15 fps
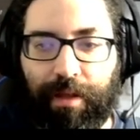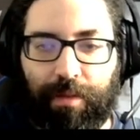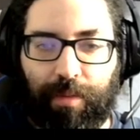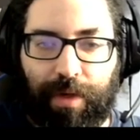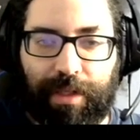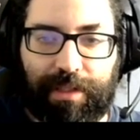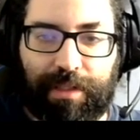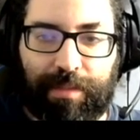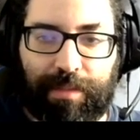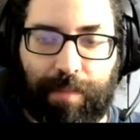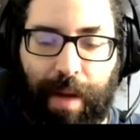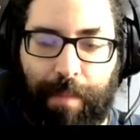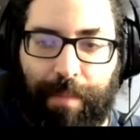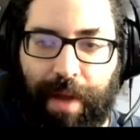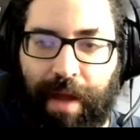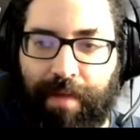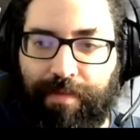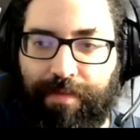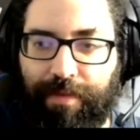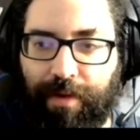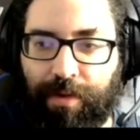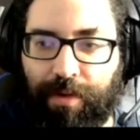And what is this map
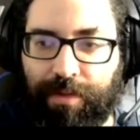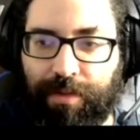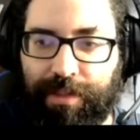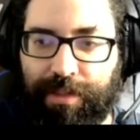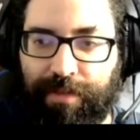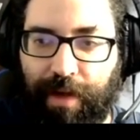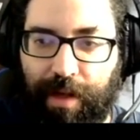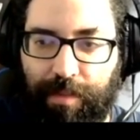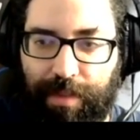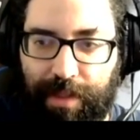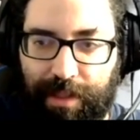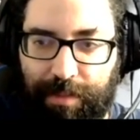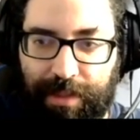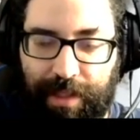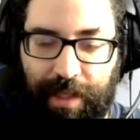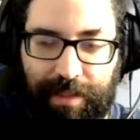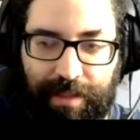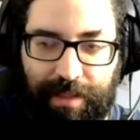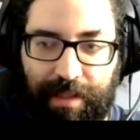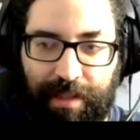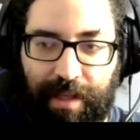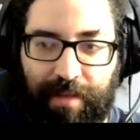F on this fiber? It's
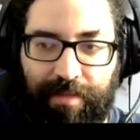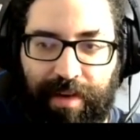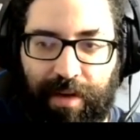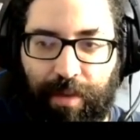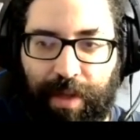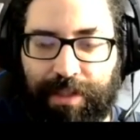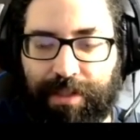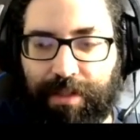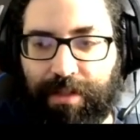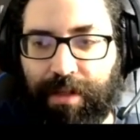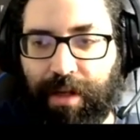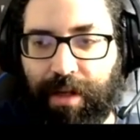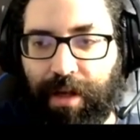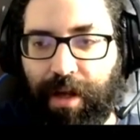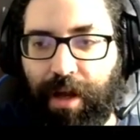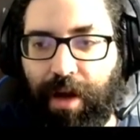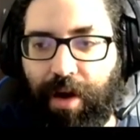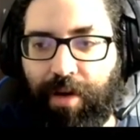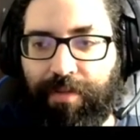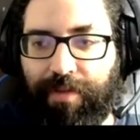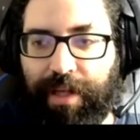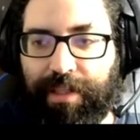precisely the evaluation
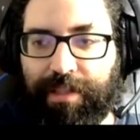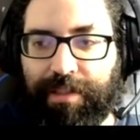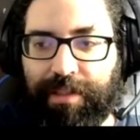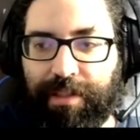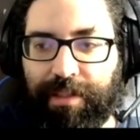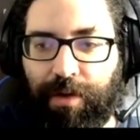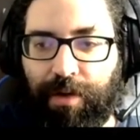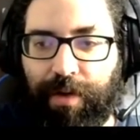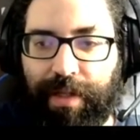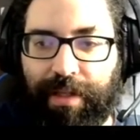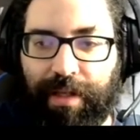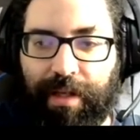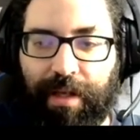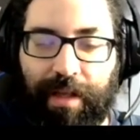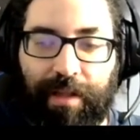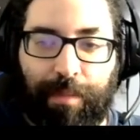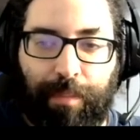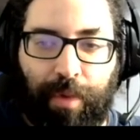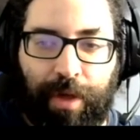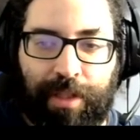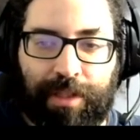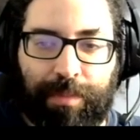of H0 at D at
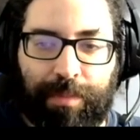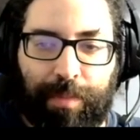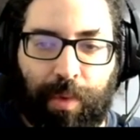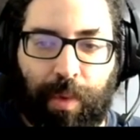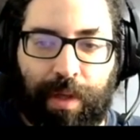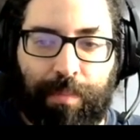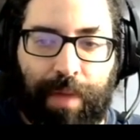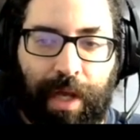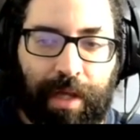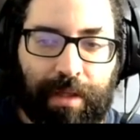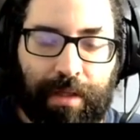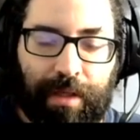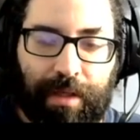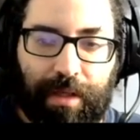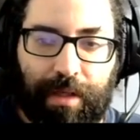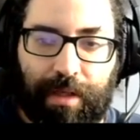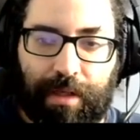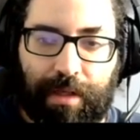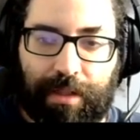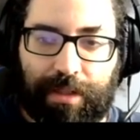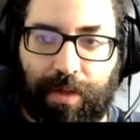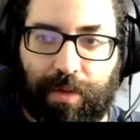the points P1, Pn.
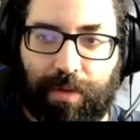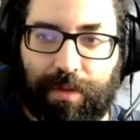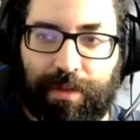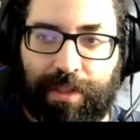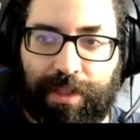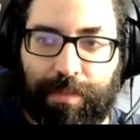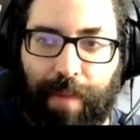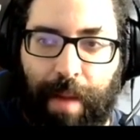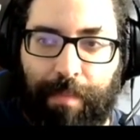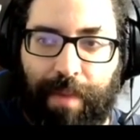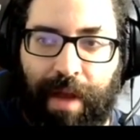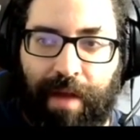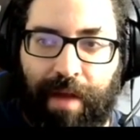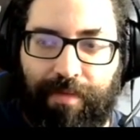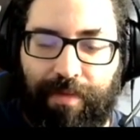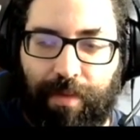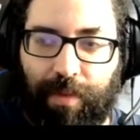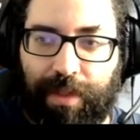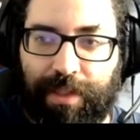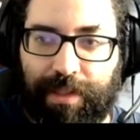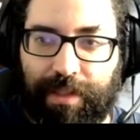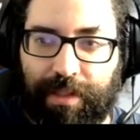So this map F,
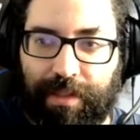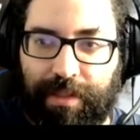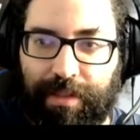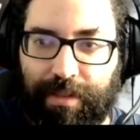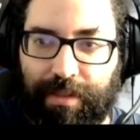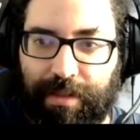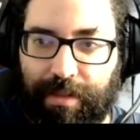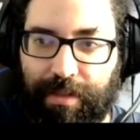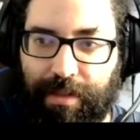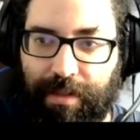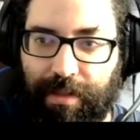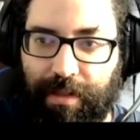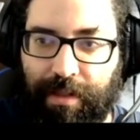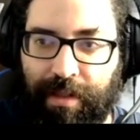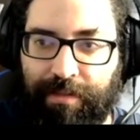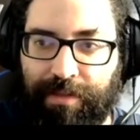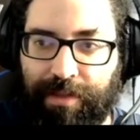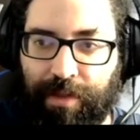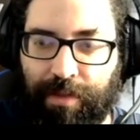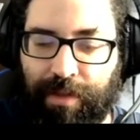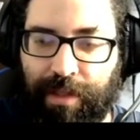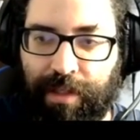which is
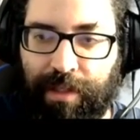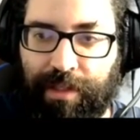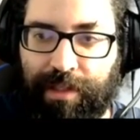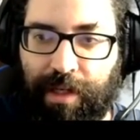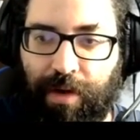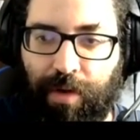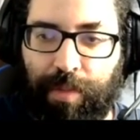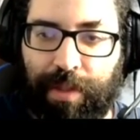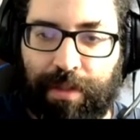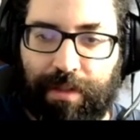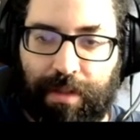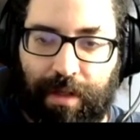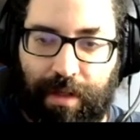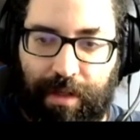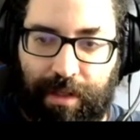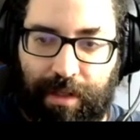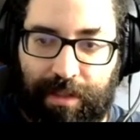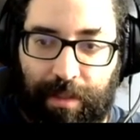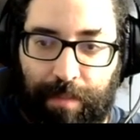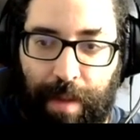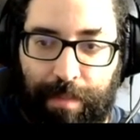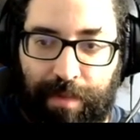lives on the Jacobian,
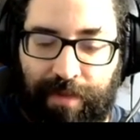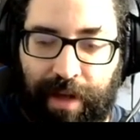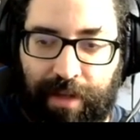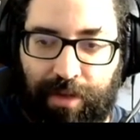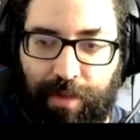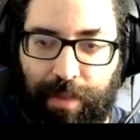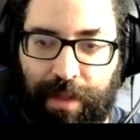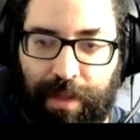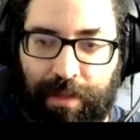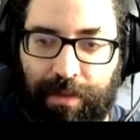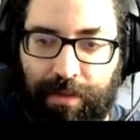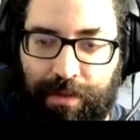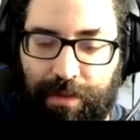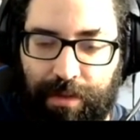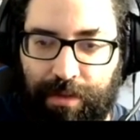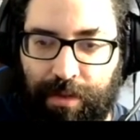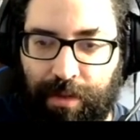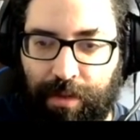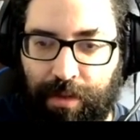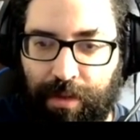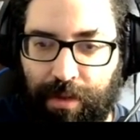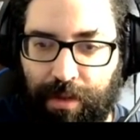is a map of vector bundles.
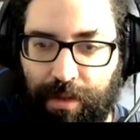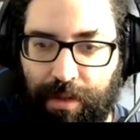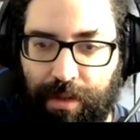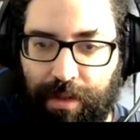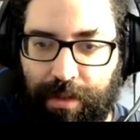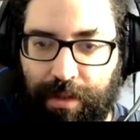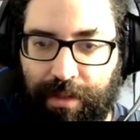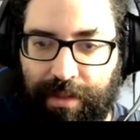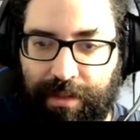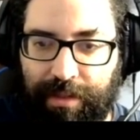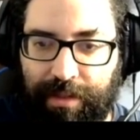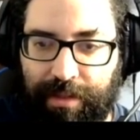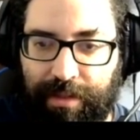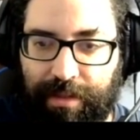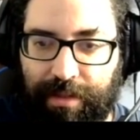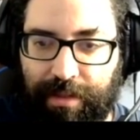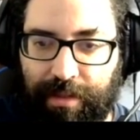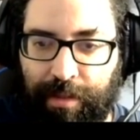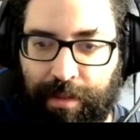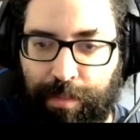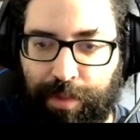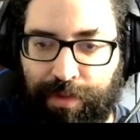So this is
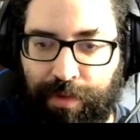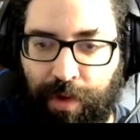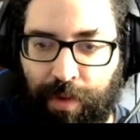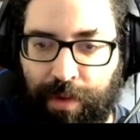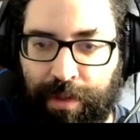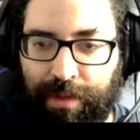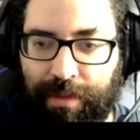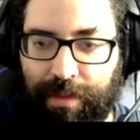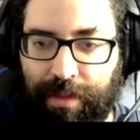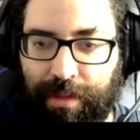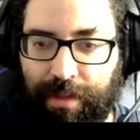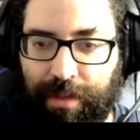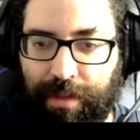the push forward